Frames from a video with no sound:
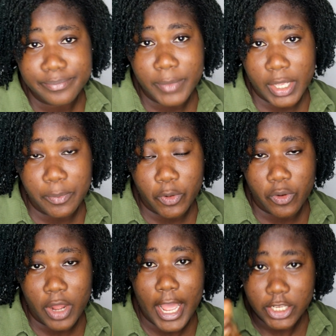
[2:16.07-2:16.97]
people,
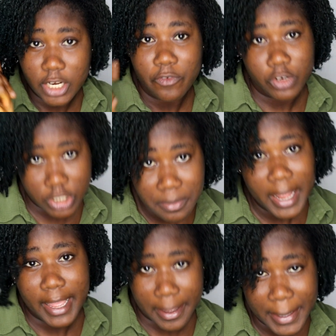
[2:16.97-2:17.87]
I should have washed my
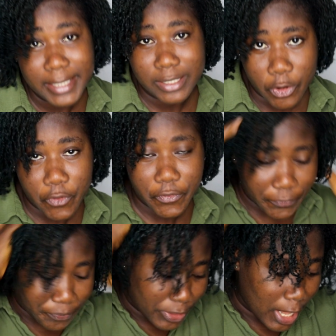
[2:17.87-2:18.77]
hair myself,
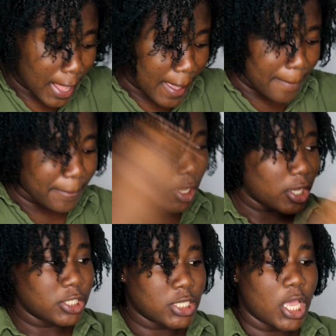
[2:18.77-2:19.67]

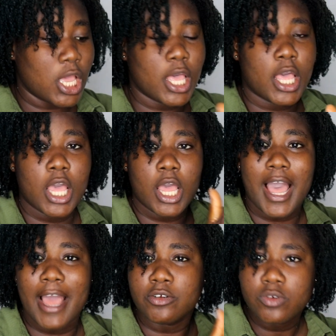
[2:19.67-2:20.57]
because
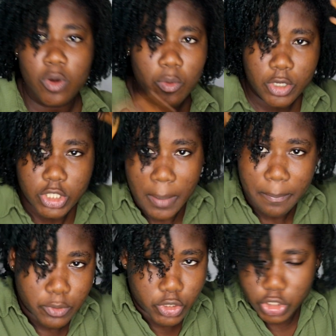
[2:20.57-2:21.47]
I don't know what
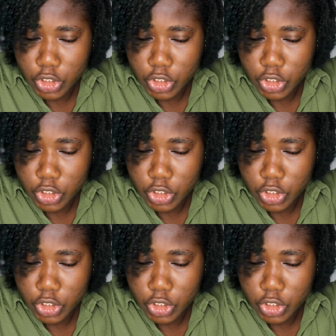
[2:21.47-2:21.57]
shampoo she